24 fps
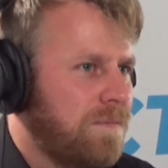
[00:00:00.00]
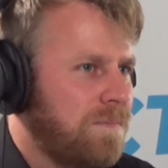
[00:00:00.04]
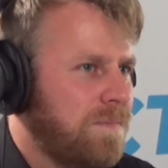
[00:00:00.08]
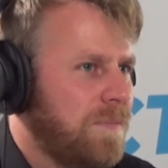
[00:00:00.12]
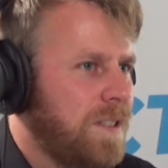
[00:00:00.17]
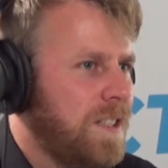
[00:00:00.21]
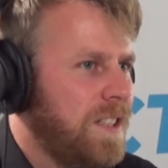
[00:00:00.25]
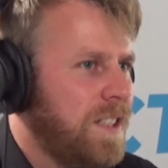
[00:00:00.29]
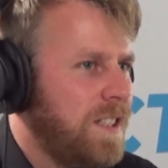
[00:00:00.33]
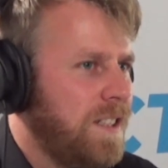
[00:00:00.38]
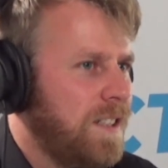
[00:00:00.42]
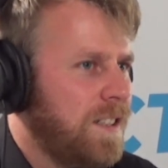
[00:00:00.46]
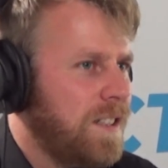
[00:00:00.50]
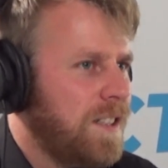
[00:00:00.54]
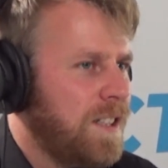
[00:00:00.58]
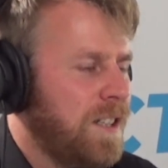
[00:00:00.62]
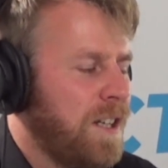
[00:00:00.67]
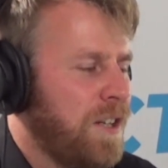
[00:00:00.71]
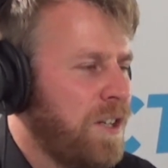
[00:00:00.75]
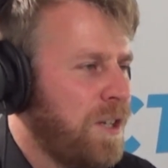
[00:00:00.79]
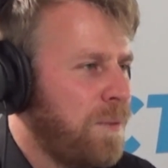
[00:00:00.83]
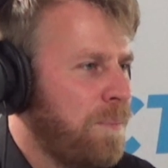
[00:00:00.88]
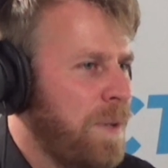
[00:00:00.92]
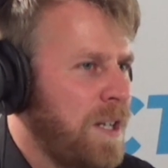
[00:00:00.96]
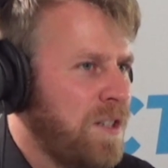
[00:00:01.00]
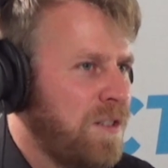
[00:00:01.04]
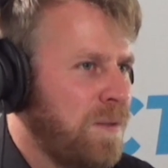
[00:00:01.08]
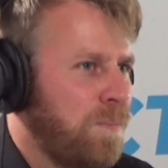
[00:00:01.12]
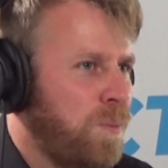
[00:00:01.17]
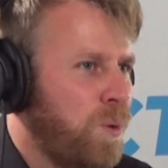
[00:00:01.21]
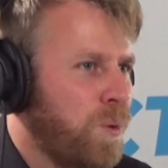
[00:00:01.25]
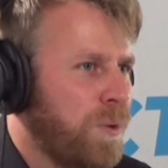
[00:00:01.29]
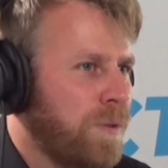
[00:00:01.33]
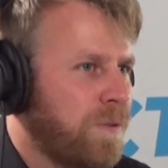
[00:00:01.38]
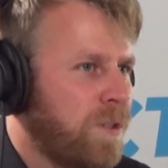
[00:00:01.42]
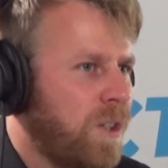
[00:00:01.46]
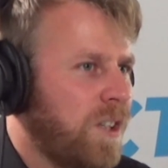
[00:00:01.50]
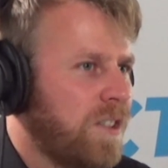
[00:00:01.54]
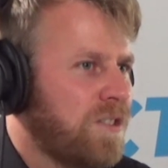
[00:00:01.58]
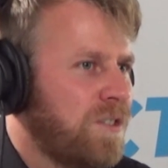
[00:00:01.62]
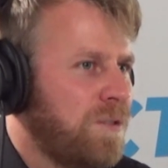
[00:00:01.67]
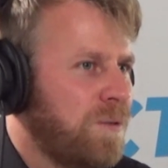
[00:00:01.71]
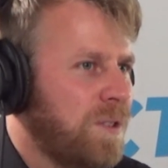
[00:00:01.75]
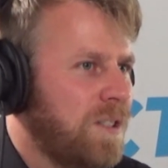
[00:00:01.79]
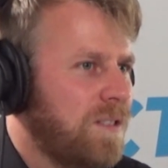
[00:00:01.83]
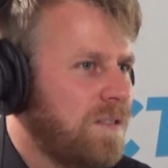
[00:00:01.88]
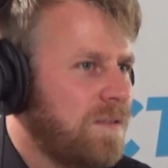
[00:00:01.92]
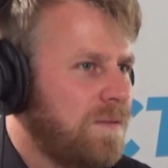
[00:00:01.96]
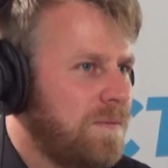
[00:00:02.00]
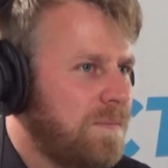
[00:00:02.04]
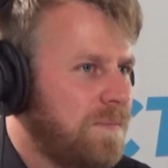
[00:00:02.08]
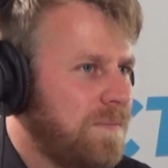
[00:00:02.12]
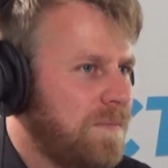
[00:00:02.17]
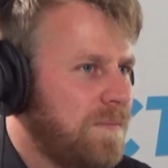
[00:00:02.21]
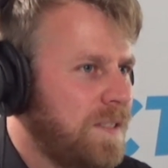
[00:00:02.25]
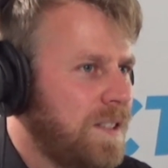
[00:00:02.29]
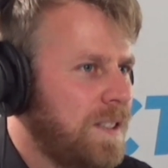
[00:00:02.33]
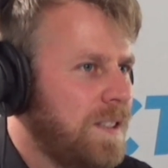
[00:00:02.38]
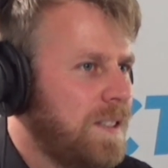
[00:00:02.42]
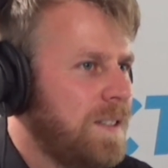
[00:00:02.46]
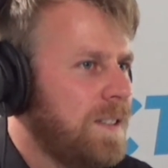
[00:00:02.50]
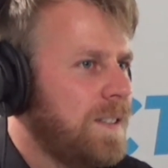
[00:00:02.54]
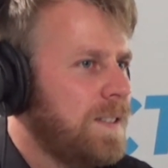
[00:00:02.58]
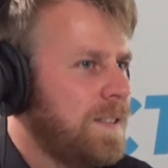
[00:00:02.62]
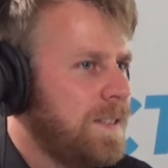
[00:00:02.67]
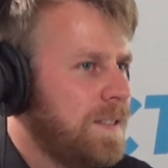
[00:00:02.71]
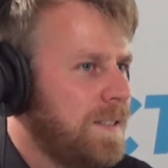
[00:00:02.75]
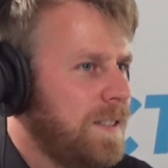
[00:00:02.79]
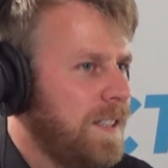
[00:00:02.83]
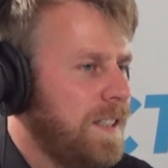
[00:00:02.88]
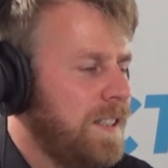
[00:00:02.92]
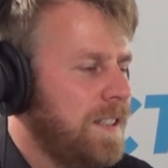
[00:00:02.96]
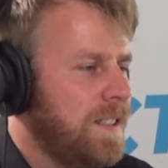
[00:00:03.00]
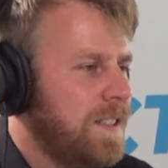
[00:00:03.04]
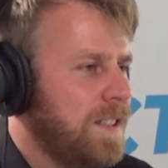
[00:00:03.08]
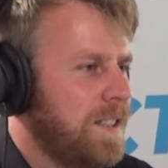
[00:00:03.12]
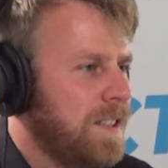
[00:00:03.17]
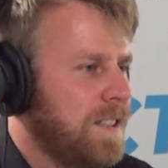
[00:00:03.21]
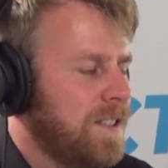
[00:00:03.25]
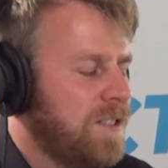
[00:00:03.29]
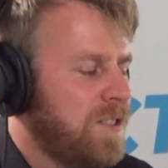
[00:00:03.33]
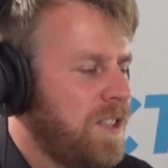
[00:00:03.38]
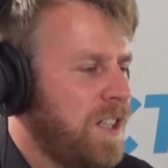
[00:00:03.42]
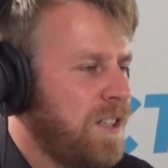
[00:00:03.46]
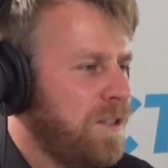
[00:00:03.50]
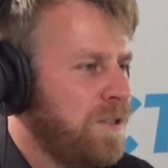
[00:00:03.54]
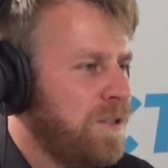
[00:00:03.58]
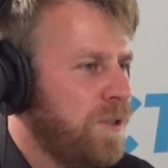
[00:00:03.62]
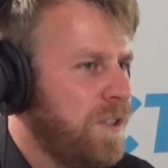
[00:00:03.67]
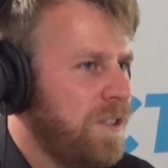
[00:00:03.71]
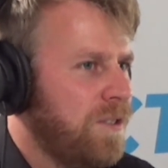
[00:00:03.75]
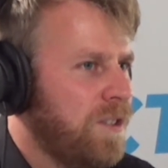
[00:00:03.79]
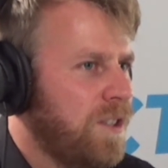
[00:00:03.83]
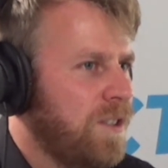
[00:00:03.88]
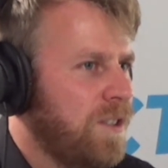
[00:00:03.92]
And then, I think Mazda bought the rights to it and started doing their own.